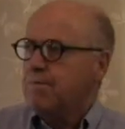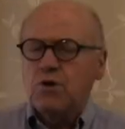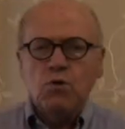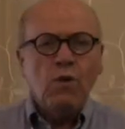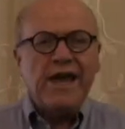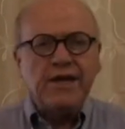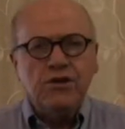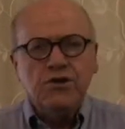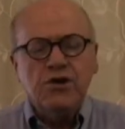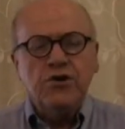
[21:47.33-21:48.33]
But wait,
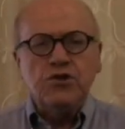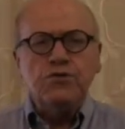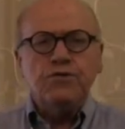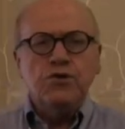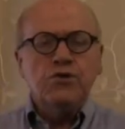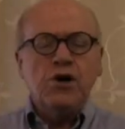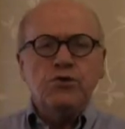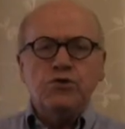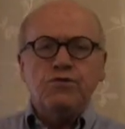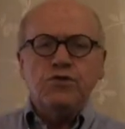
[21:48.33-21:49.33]

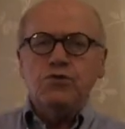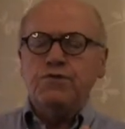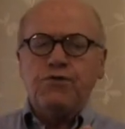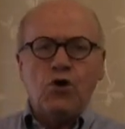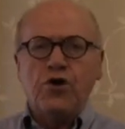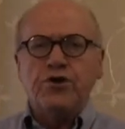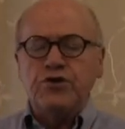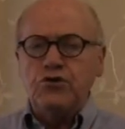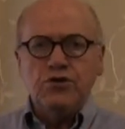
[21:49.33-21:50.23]
you've heard or